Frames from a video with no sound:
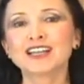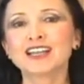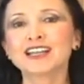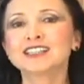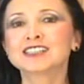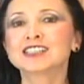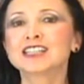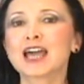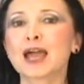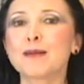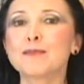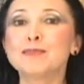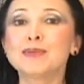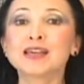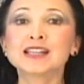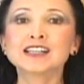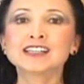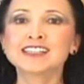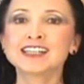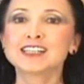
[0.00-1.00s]
is the
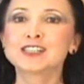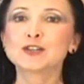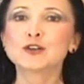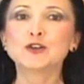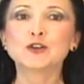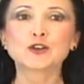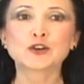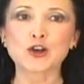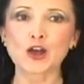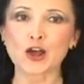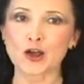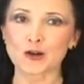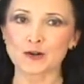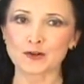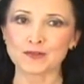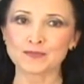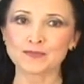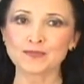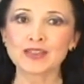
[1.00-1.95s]
ability to grow.